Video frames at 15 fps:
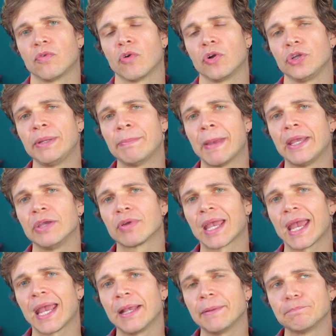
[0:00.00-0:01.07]
for eBay
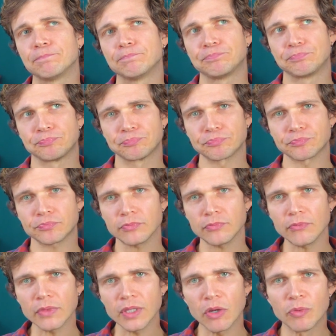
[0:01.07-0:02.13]
UK,
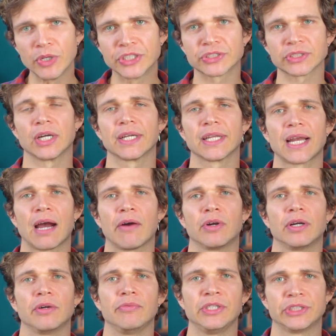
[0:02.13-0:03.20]
we started
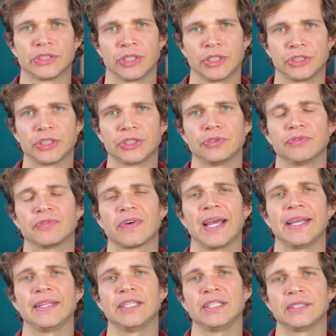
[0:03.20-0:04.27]
our research to
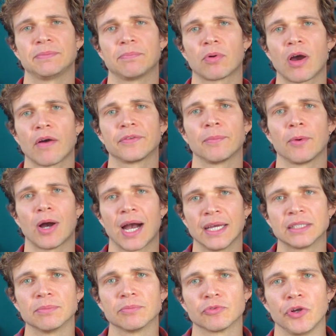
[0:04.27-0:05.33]
find these profitable
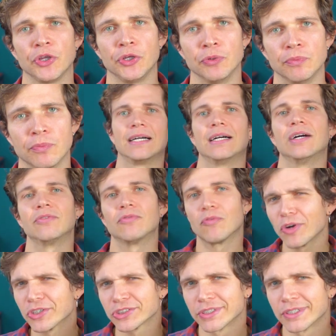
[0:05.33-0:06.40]
items for you.
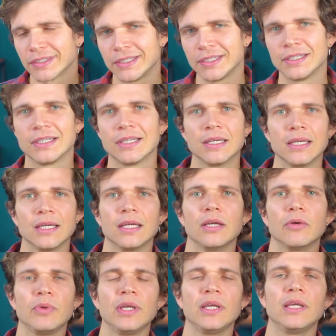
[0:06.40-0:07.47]
Unfortunately,
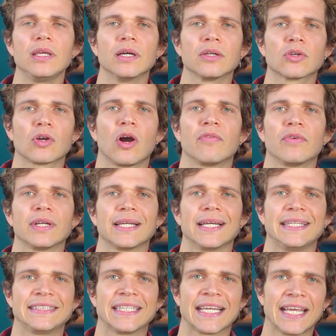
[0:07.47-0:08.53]
we uncovered a
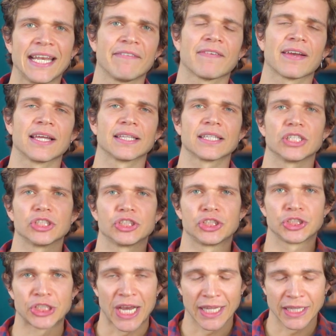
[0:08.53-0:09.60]
significant
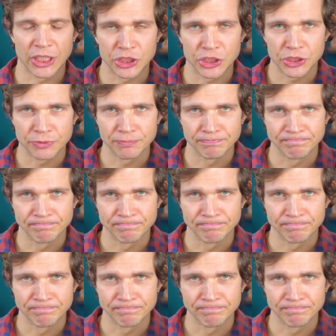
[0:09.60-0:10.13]
challenge.